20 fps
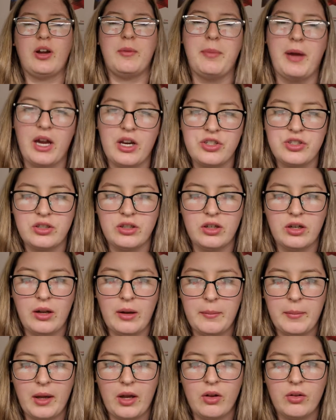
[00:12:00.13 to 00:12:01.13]
passionate
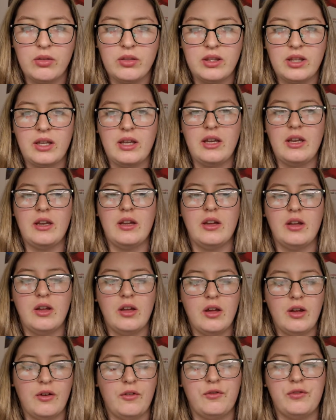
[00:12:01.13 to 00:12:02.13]
about the
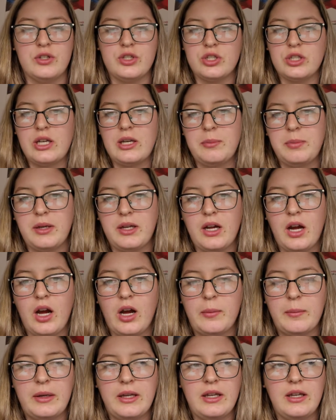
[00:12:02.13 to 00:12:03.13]
fish keeping
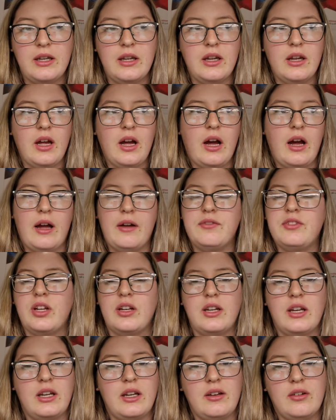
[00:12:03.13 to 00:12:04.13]
hobby. I've done
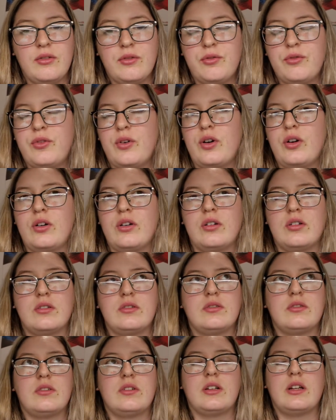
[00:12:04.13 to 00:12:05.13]
it for,
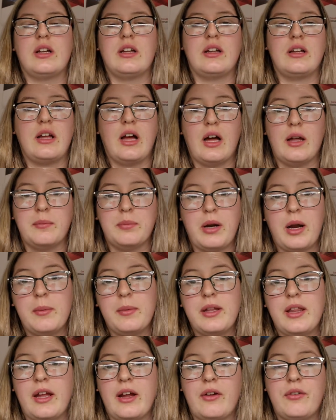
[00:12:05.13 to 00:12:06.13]
God,
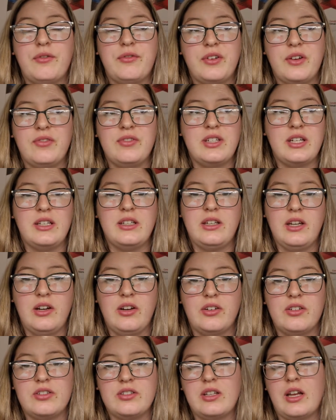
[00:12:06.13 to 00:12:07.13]
probably like 15
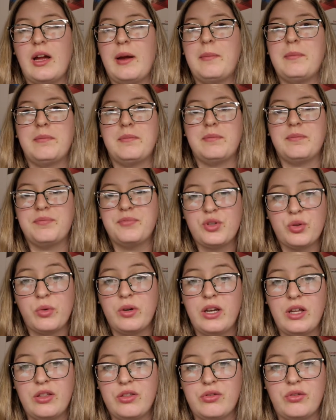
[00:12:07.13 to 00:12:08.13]
years. I'm
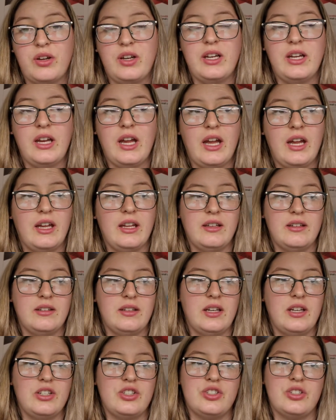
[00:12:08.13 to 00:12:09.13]
23 and
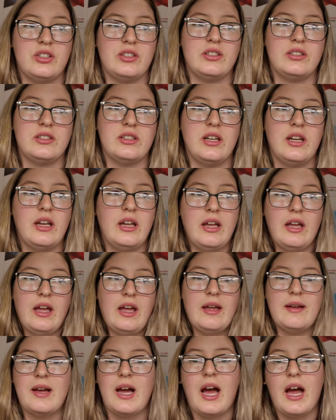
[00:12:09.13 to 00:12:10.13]
it's just,
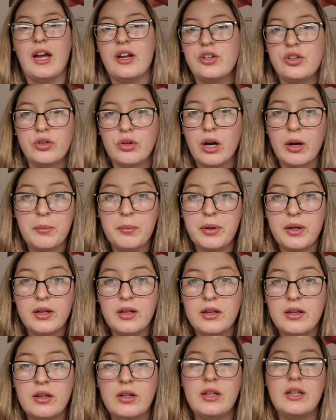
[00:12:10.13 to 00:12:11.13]
I grew up
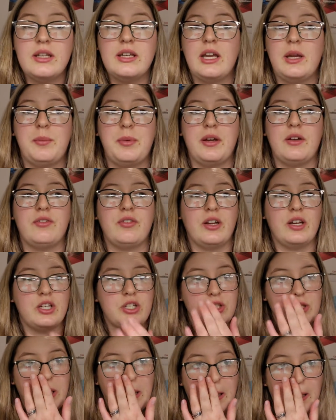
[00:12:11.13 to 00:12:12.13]
keeping
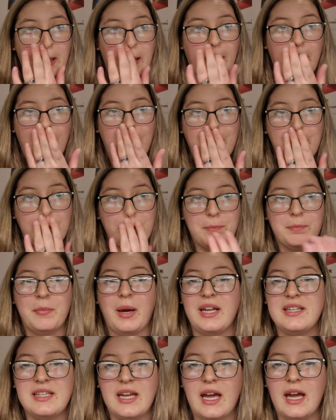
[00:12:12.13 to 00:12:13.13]
fish.
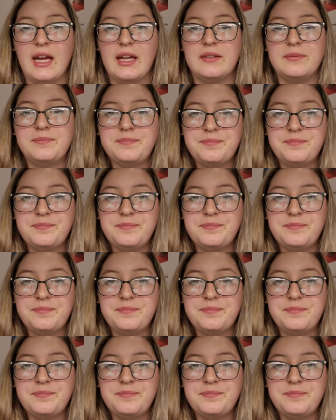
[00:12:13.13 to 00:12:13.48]
My dad